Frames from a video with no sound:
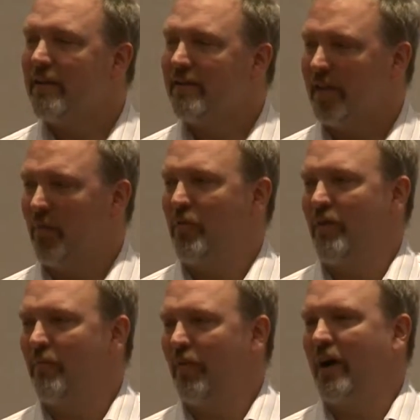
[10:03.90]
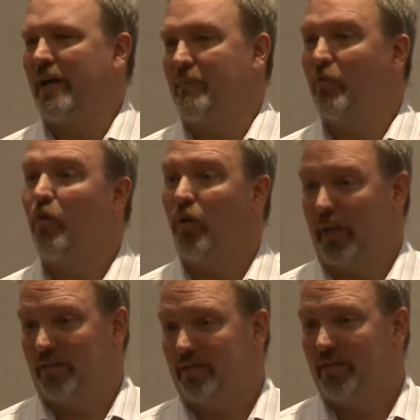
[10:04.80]
to help them find
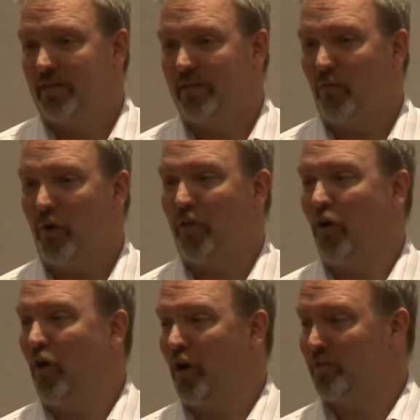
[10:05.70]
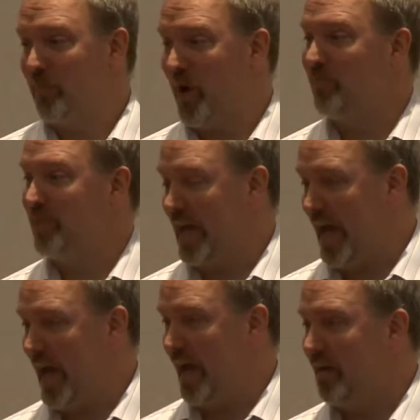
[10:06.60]
employees. One of their hardest problems they
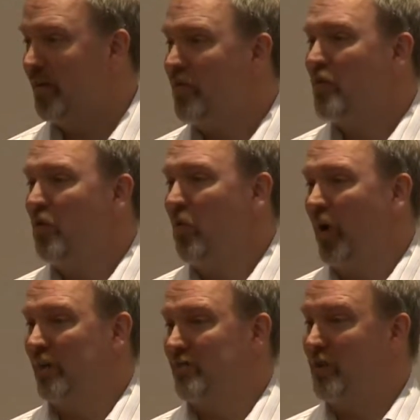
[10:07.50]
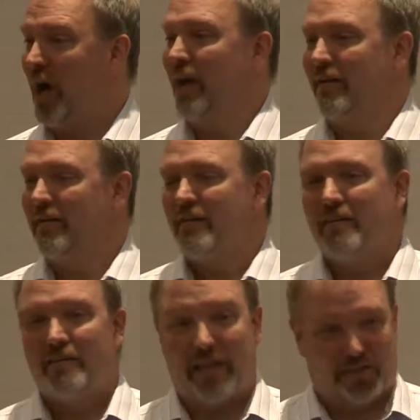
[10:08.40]
had was not
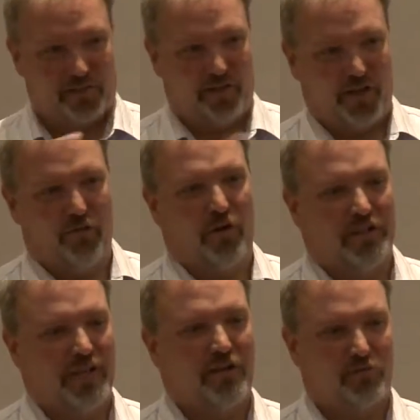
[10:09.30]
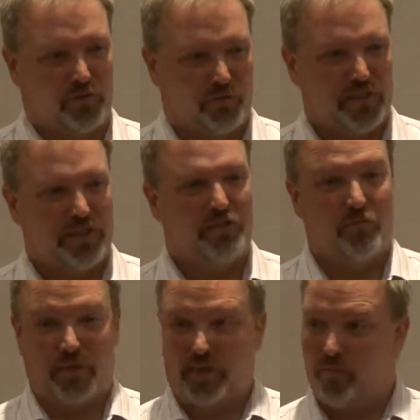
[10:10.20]
necessarily growing sales, which was an issue,
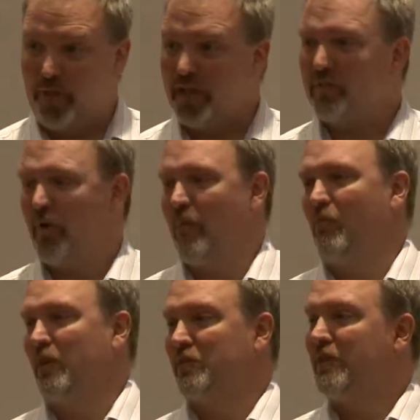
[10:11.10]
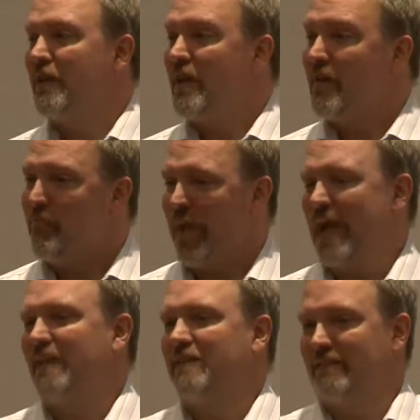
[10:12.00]
but their biggest problem was
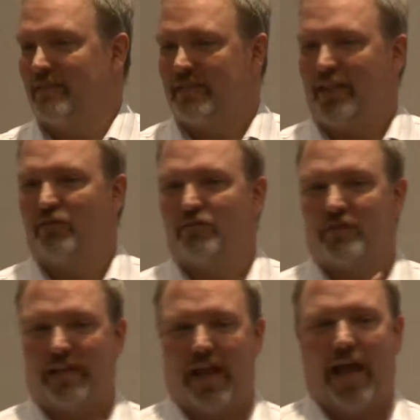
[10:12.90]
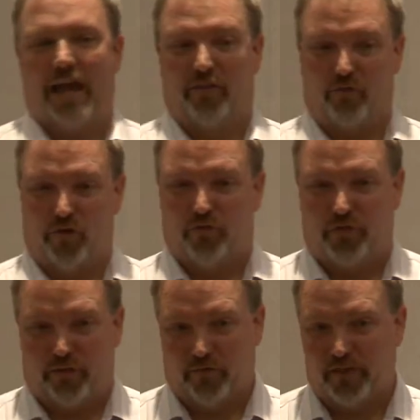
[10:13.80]
managing the sales that they had and the growth that
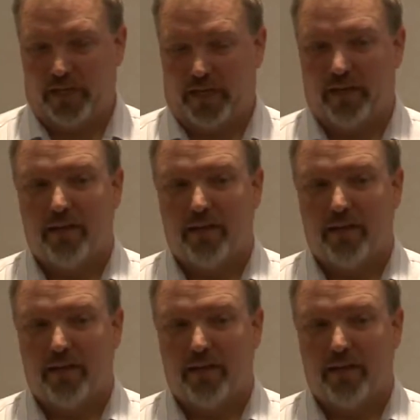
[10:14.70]
they were seeing.